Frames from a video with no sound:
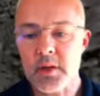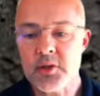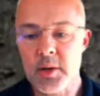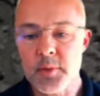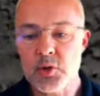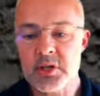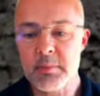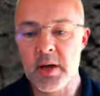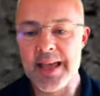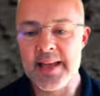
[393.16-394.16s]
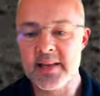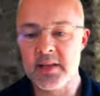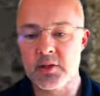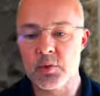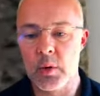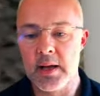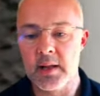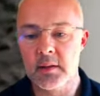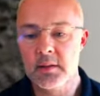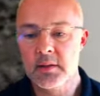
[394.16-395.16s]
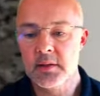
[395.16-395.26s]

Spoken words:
So I'm using my Eddy as well.